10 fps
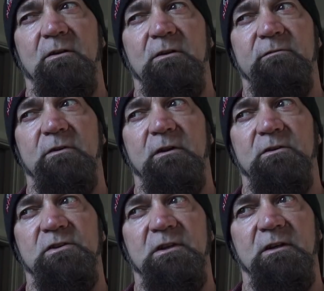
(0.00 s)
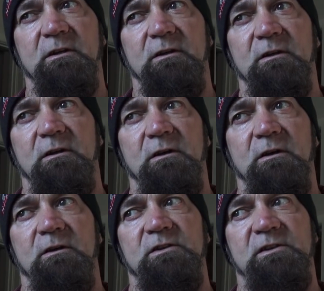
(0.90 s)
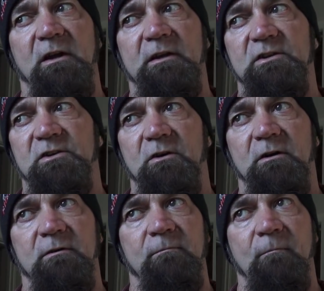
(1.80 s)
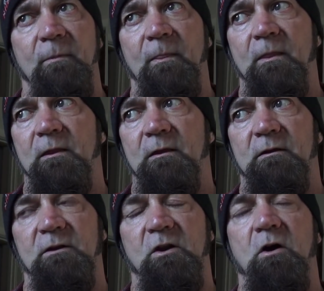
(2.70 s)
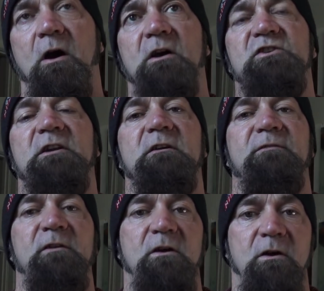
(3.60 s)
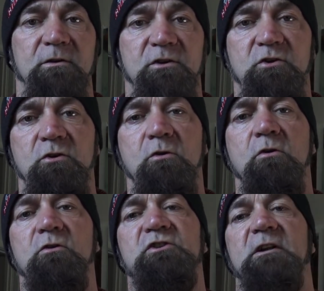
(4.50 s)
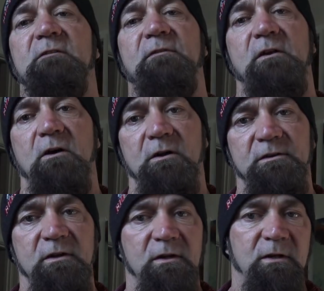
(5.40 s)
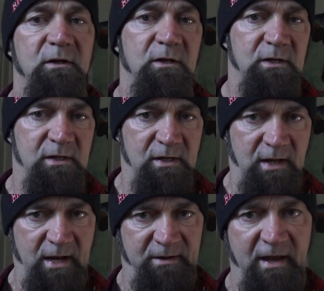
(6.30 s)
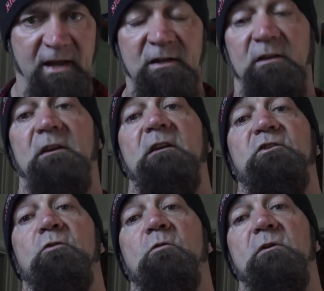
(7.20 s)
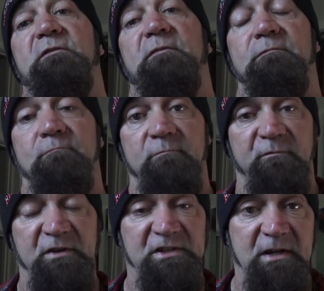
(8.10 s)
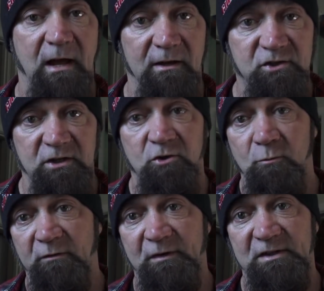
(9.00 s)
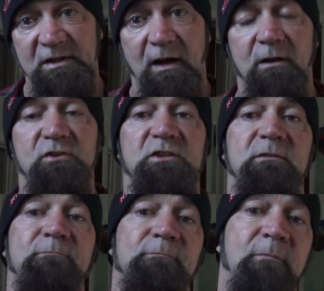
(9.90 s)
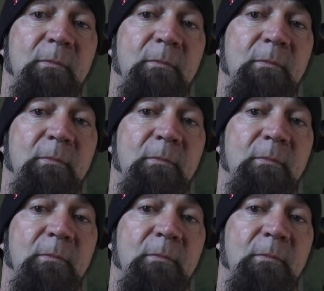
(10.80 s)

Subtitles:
They don't even understand that studies are largely flawed, hugely flawed. And that anything to do with physiology, human physiology,